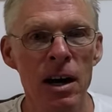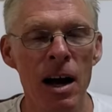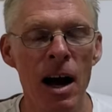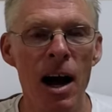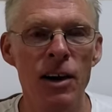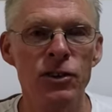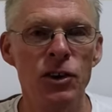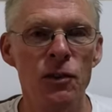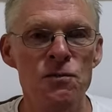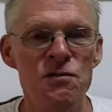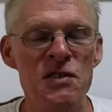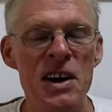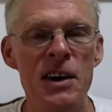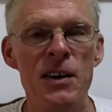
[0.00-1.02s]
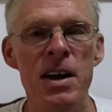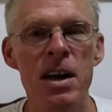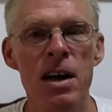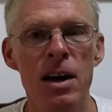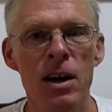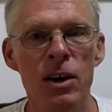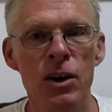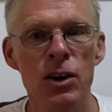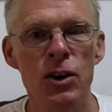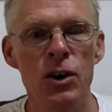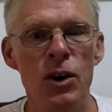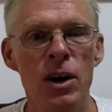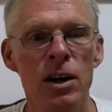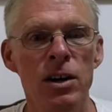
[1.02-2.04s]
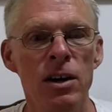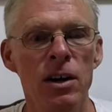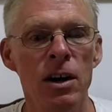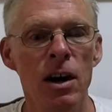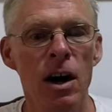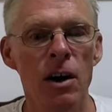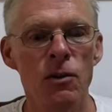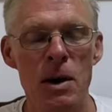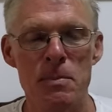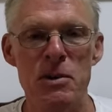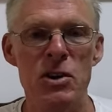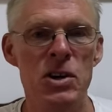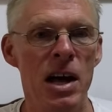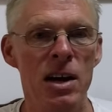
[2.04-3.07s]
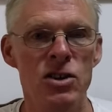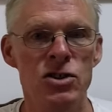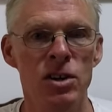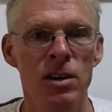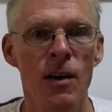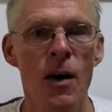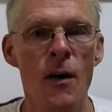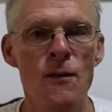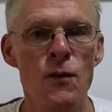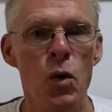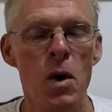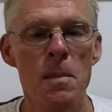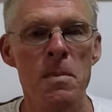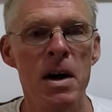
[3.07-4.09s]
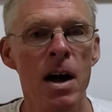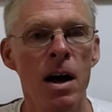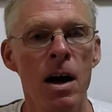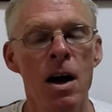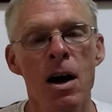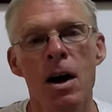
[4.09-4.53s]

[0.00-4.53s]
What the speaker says: has a very good reputation for being